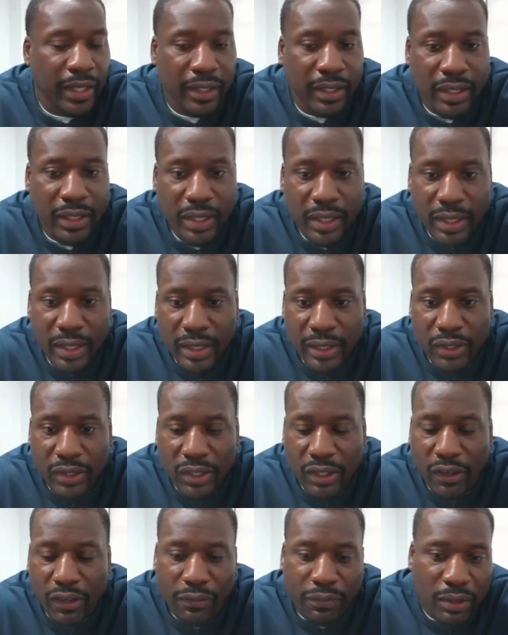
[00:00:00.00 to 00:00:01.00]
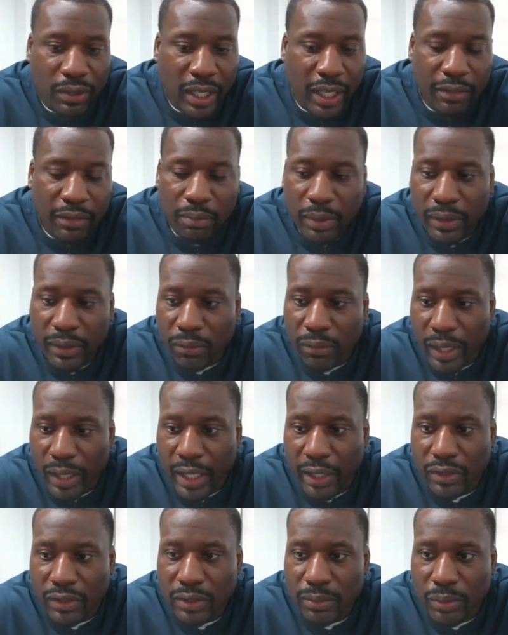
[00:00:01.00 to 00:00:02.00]
And, you know, if you hadn't been
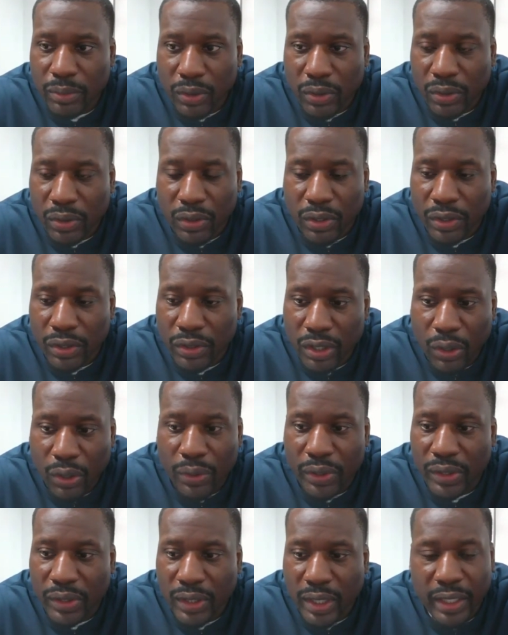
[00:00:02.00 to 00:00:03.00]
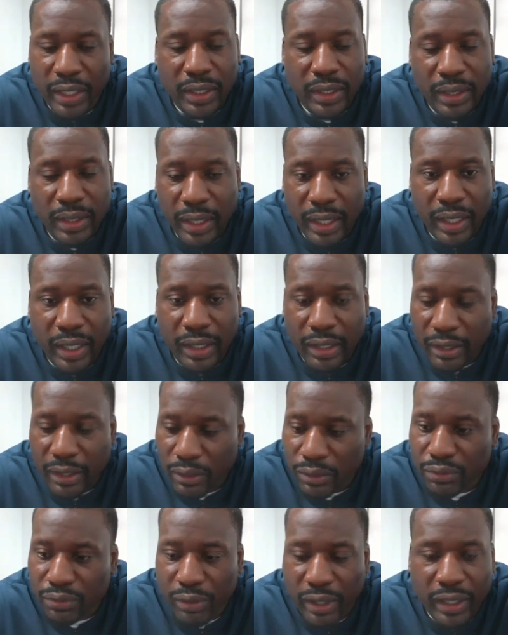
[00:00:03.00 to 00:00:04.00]
around him or know the day to day,
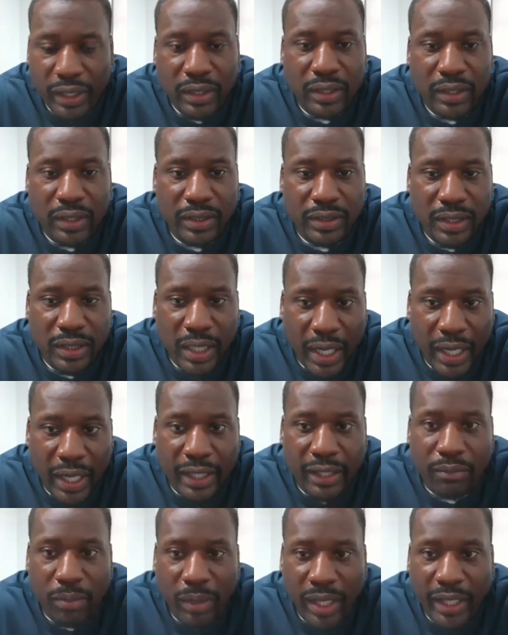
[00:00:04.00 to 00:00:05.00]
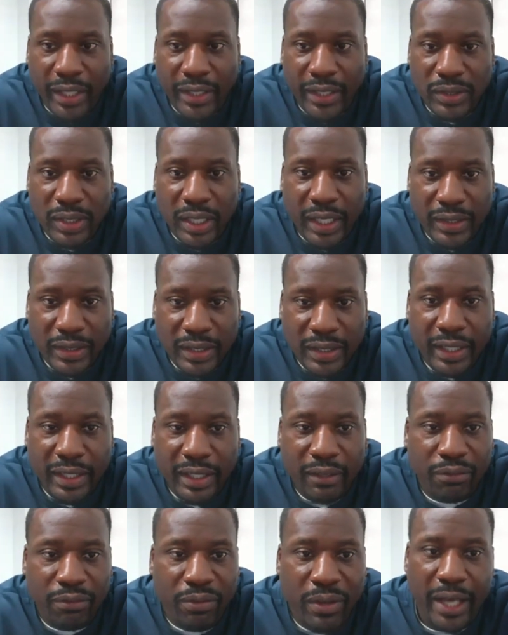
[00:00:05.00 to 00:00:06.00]
Coach Franklin has got it, man. He's got that
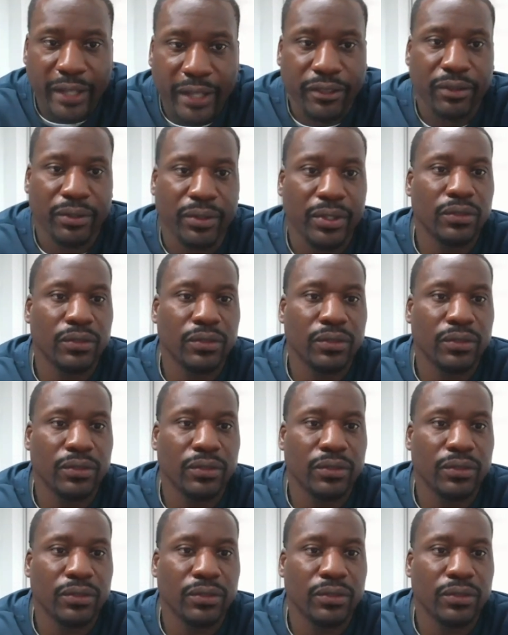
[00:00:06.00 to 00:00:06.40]
it factor.